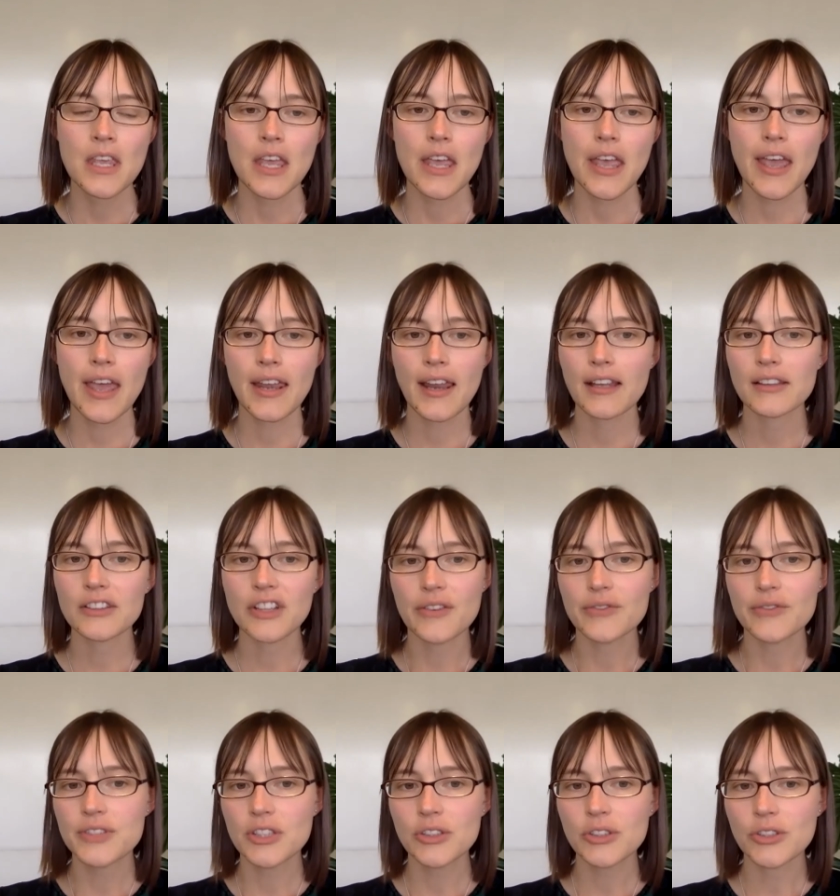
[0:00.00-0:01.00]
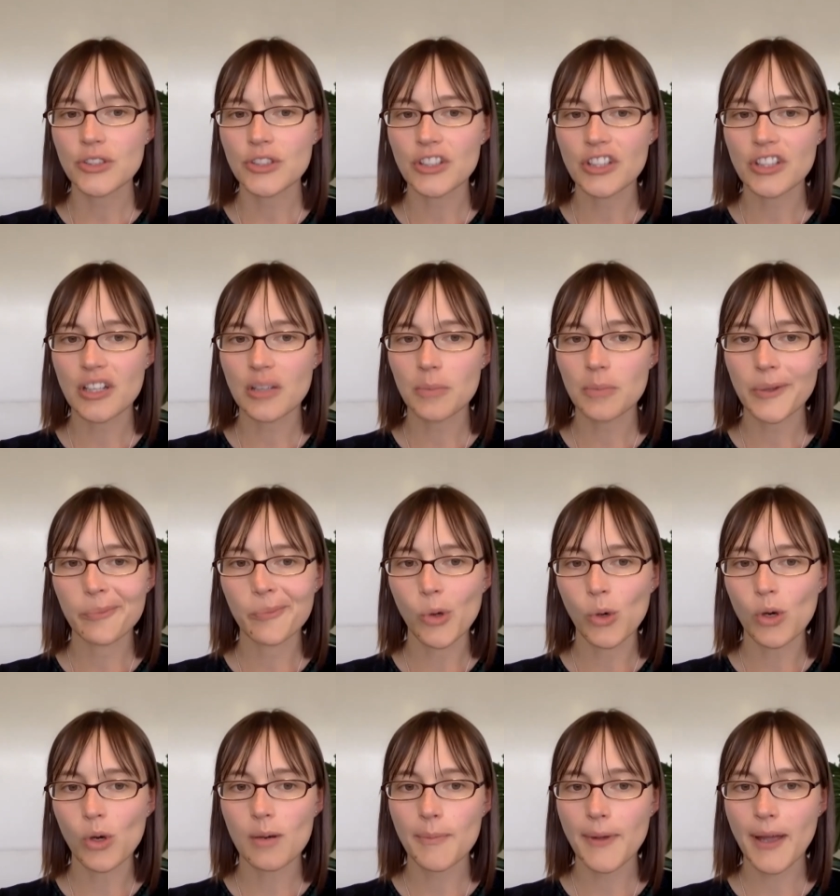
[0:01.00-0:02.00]
and I'd love to learn a little bit
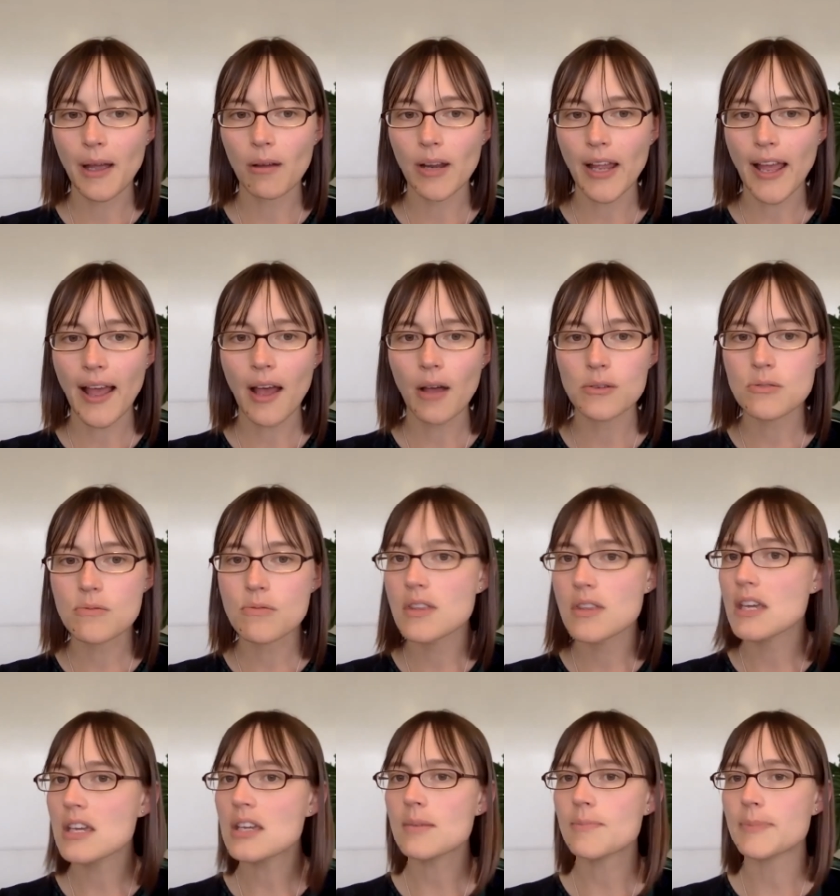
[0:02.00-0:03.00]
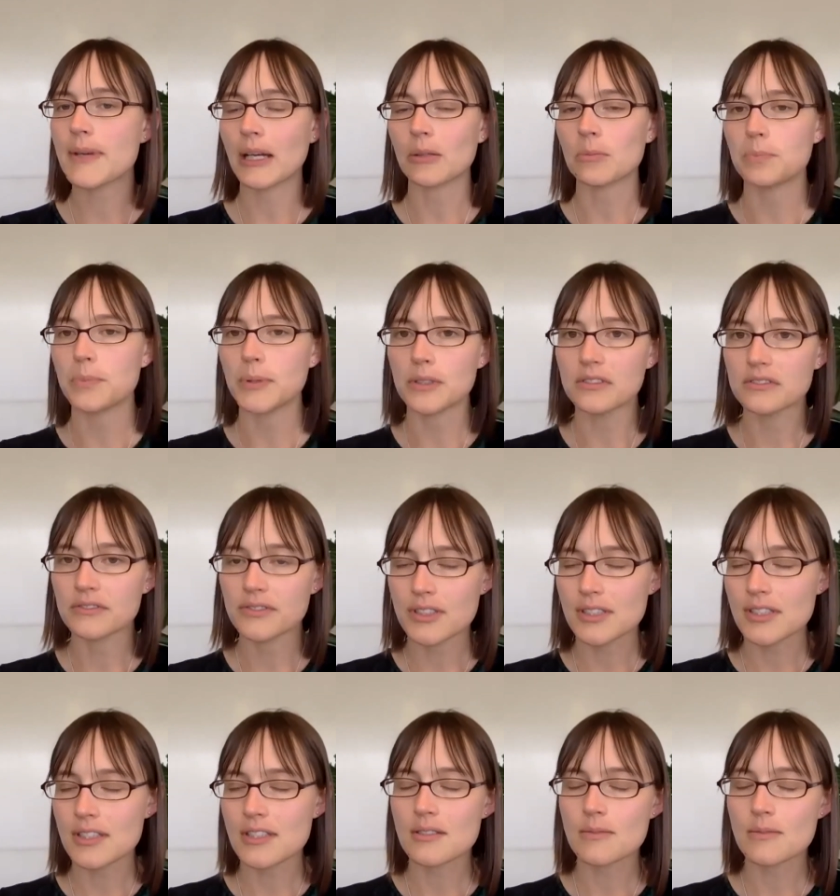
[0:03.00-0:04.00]
more about how you think about build
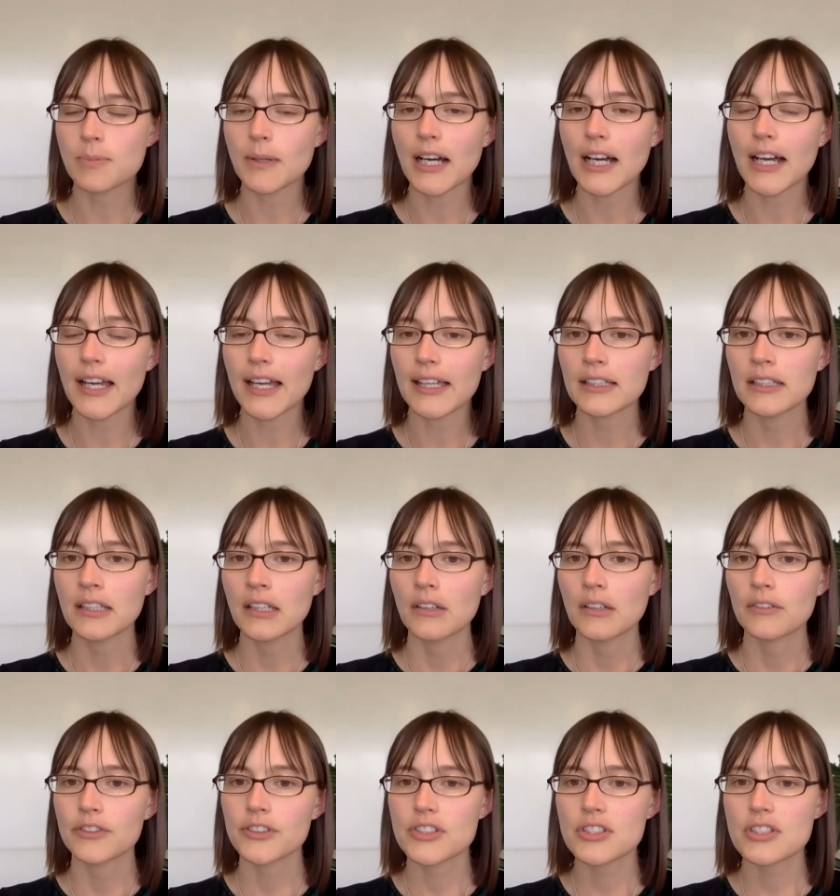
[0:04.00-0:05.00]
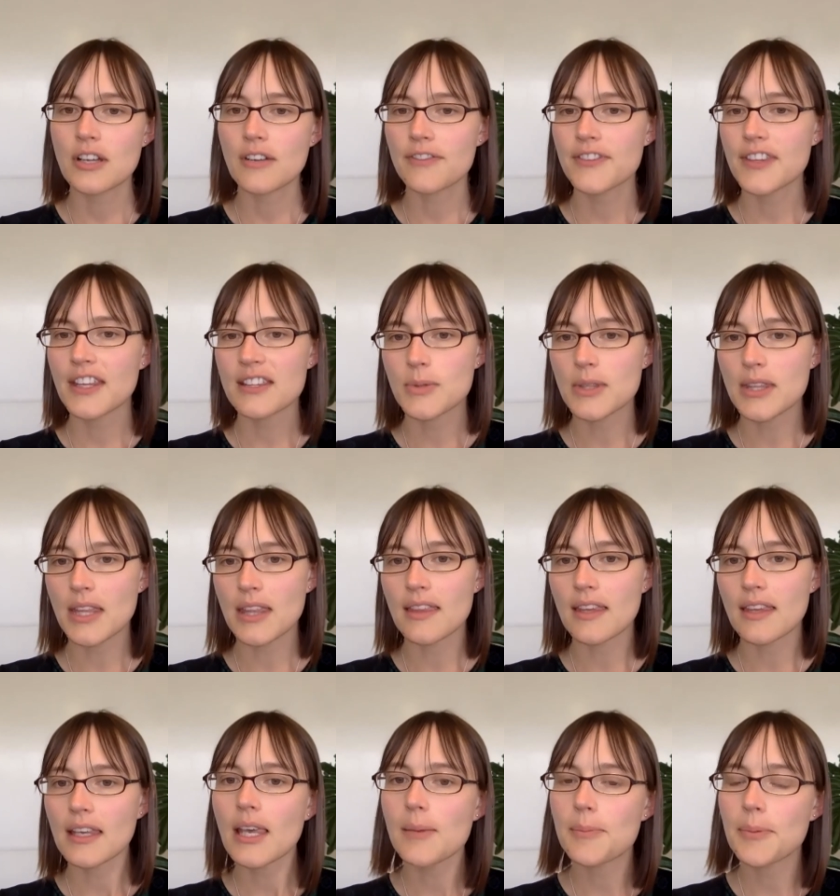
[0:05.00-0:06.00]
versus buy for stuff that's within the
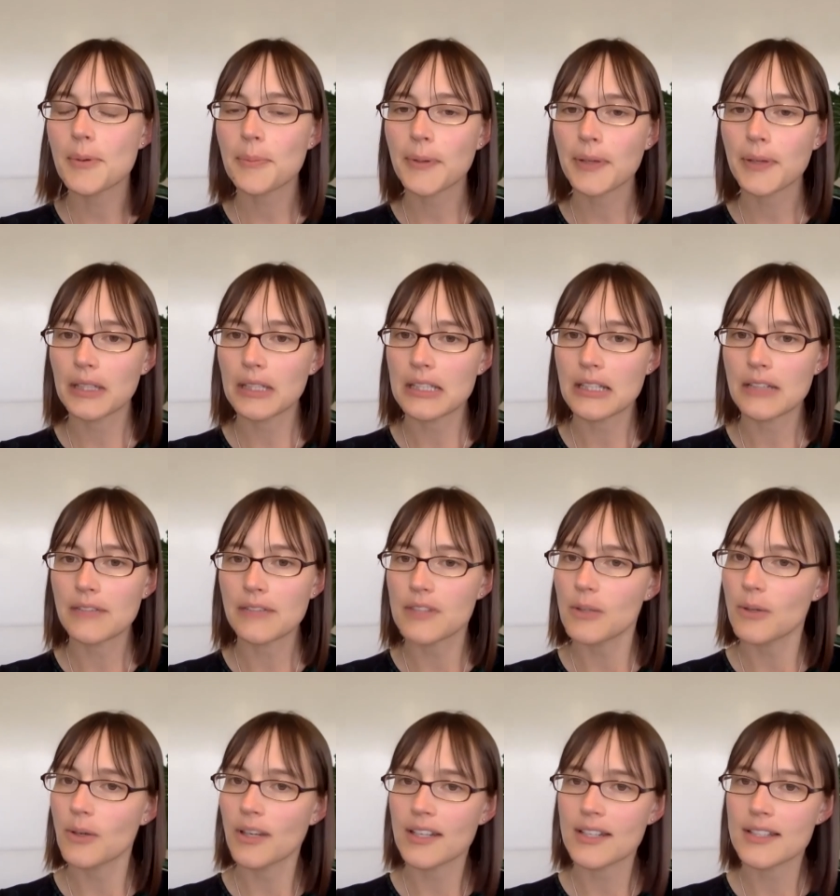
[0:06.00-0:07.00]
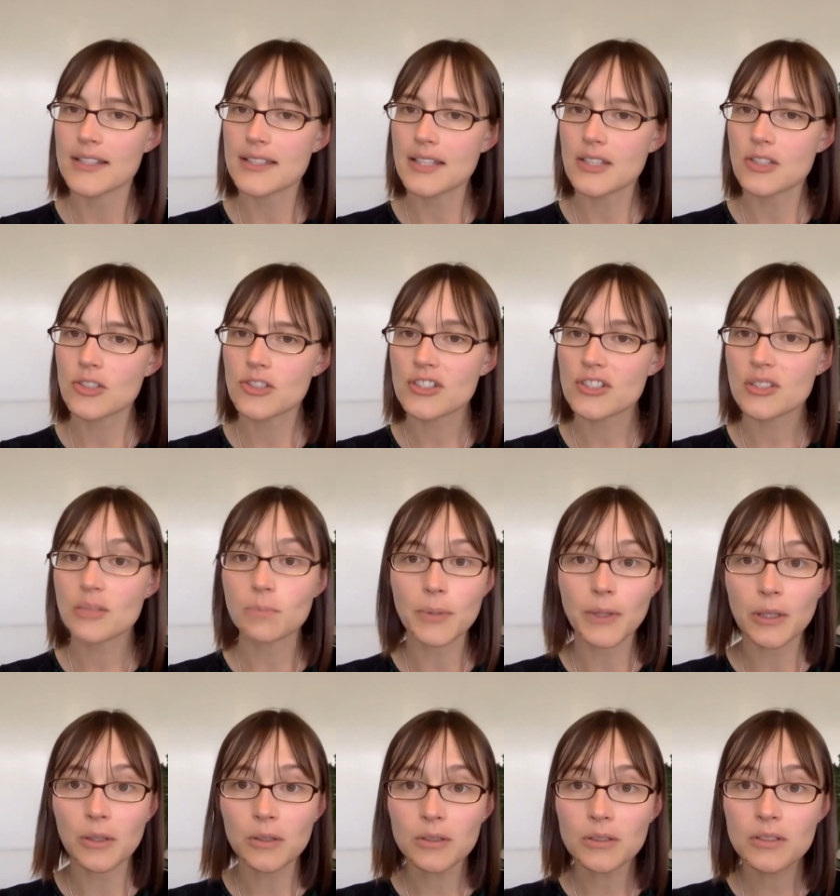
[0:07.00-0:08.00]
capability of the organization to
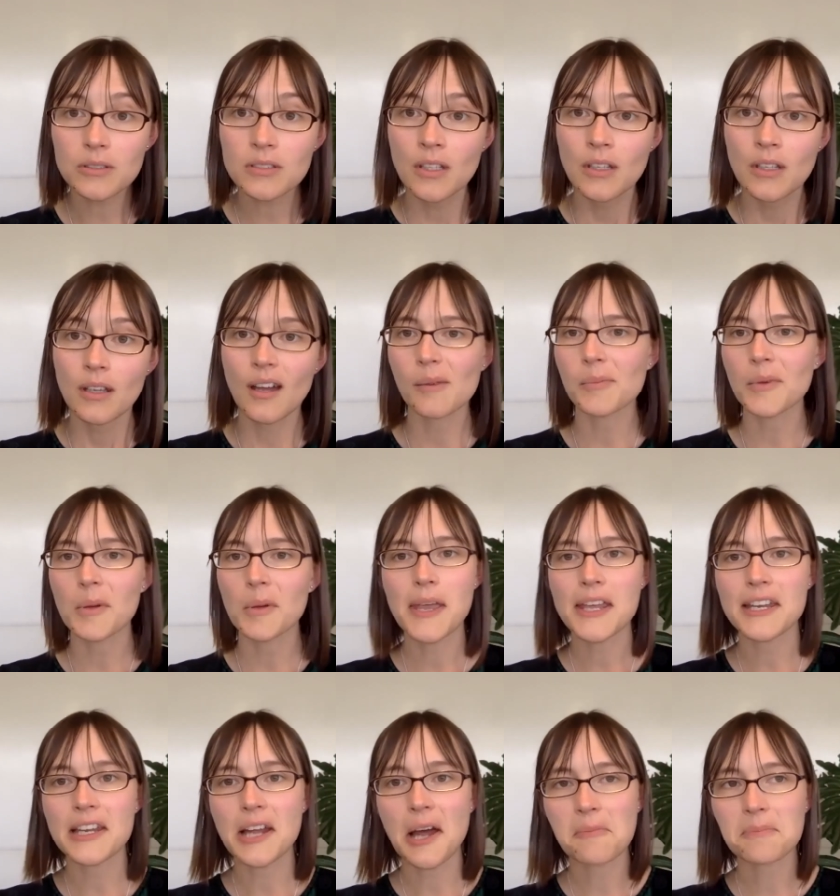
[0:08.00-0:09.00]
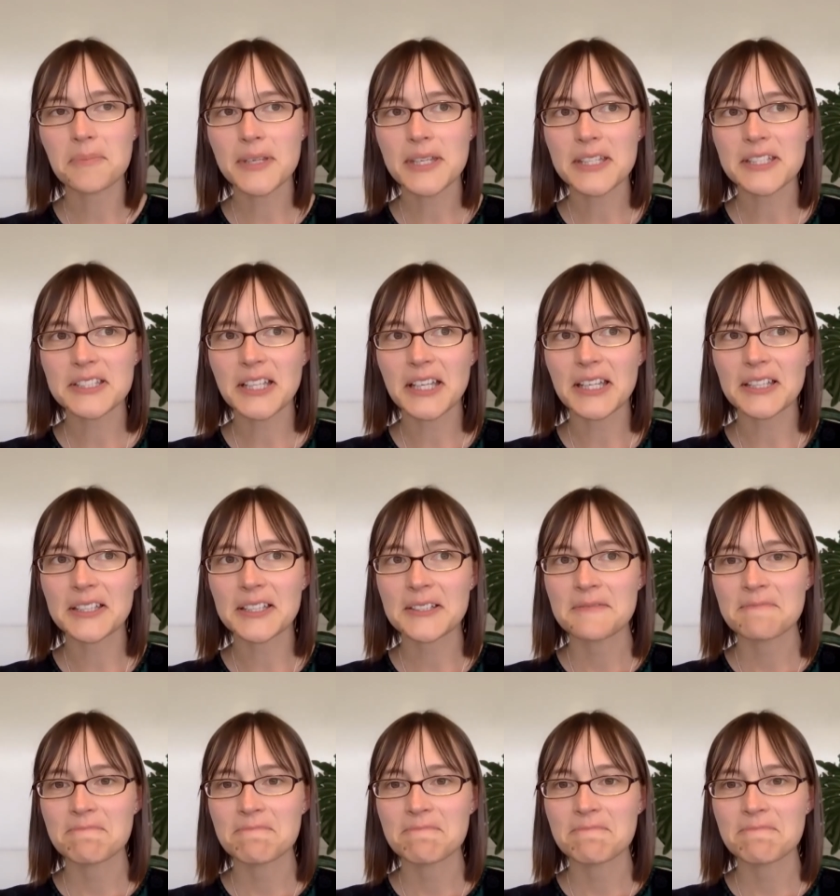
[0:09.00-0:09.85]
build, um, but may not be like